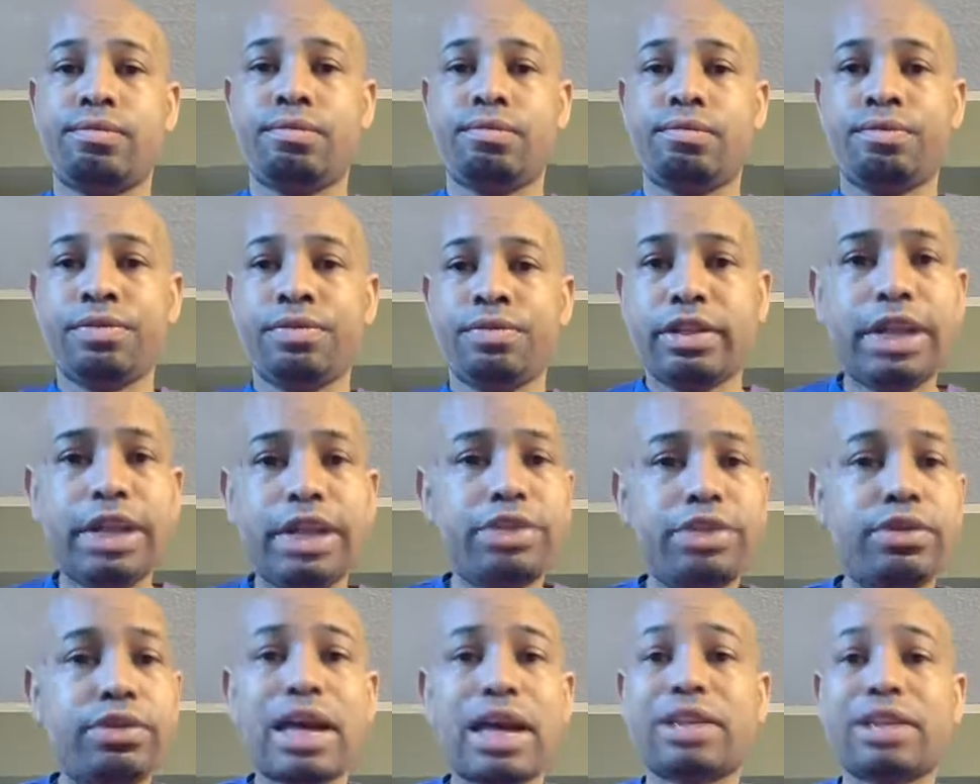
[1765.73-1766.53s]
Then you
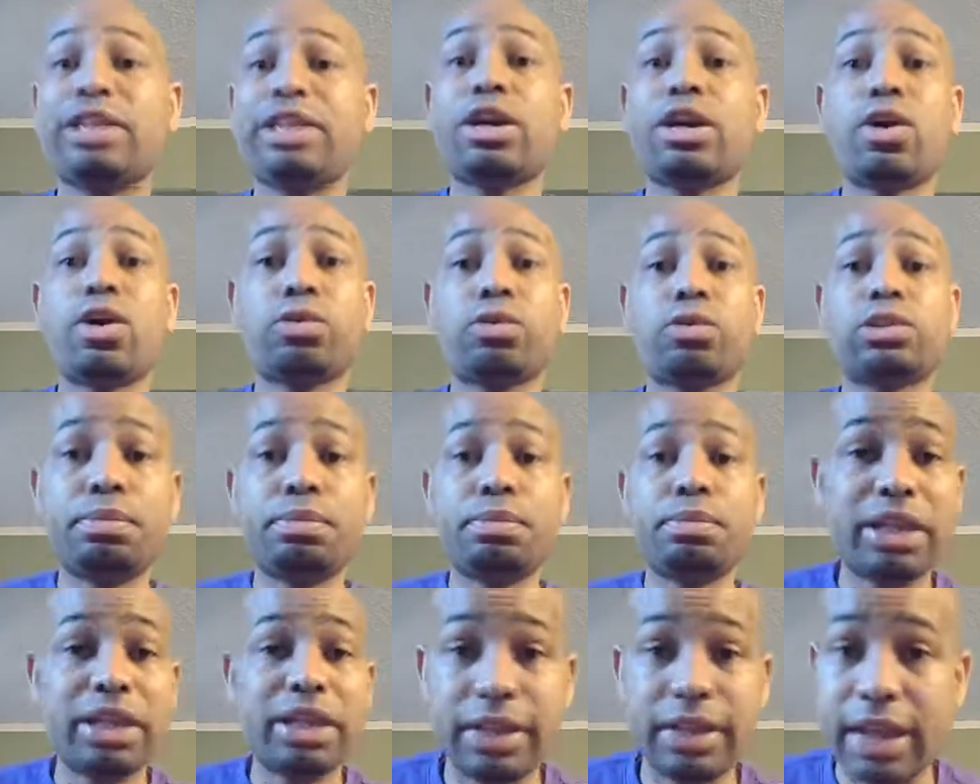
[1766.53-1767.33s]
got the
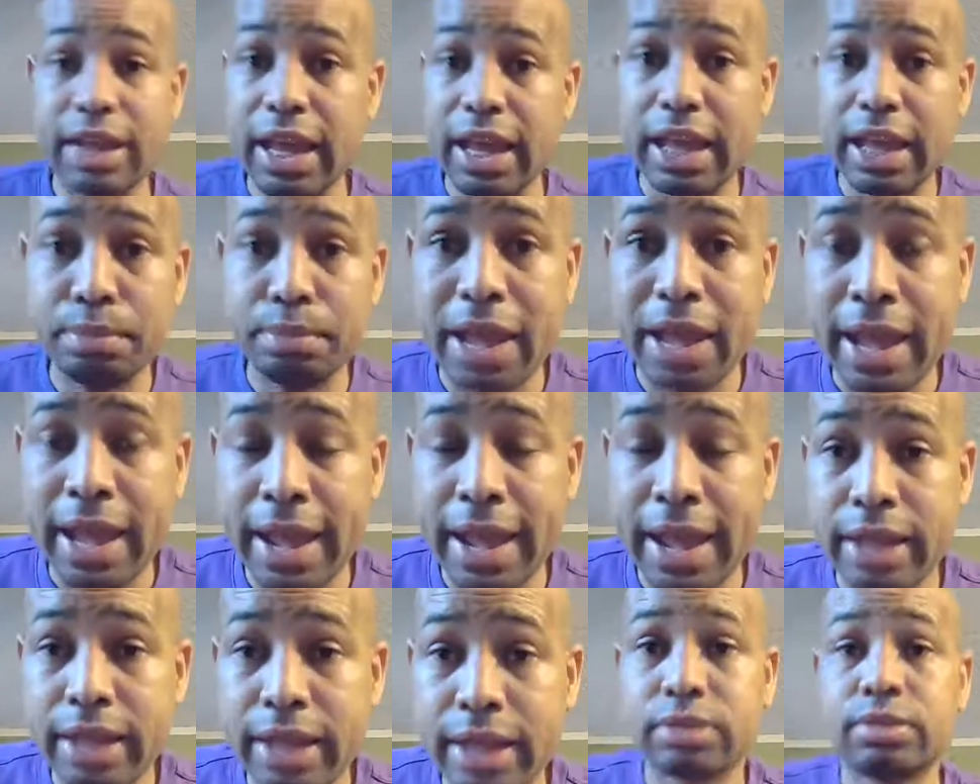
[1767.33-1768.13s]
Ultimate Game
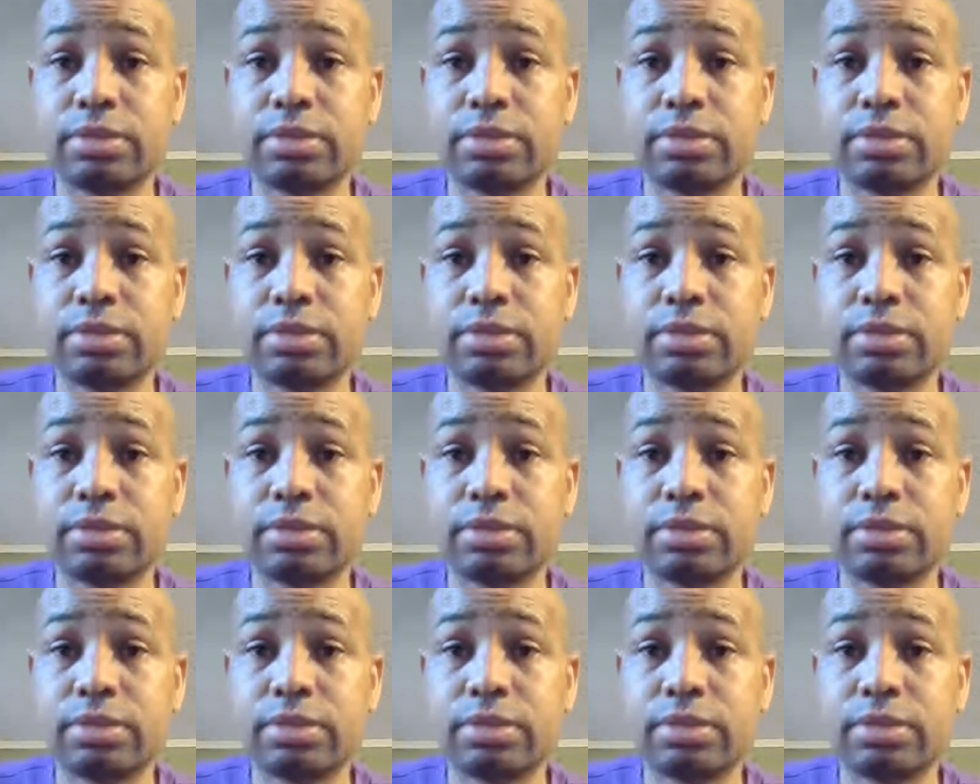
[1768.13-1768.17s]
Pass.